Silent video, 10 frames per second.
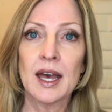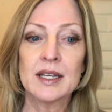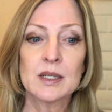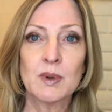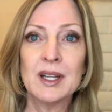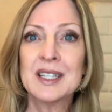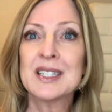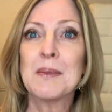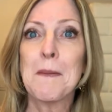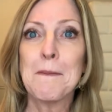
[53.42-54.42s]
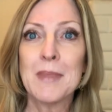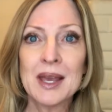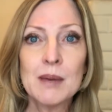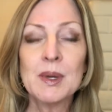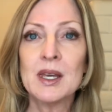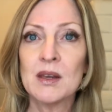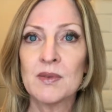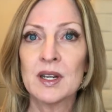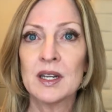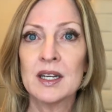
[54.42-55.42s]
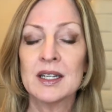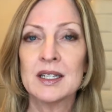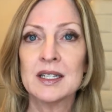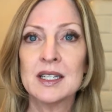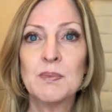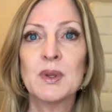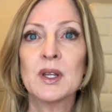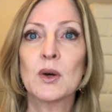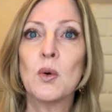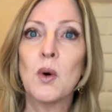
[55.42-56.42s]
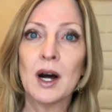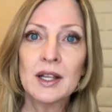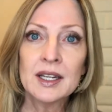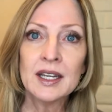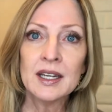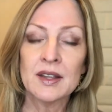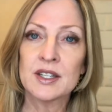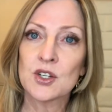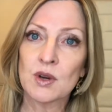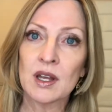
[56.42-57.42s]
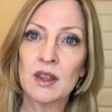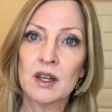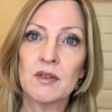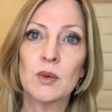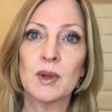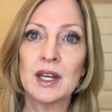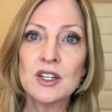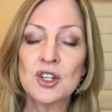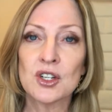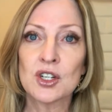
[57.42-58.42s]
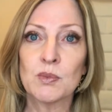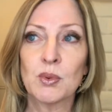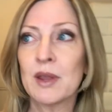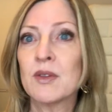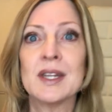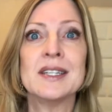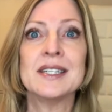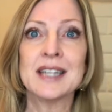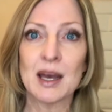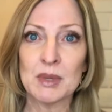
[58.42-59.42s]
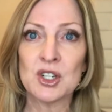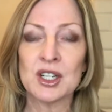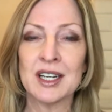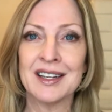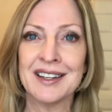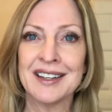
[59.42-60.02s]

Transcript: as well as maybe even deepen the quality and the strength of the relationship rather than damaging it.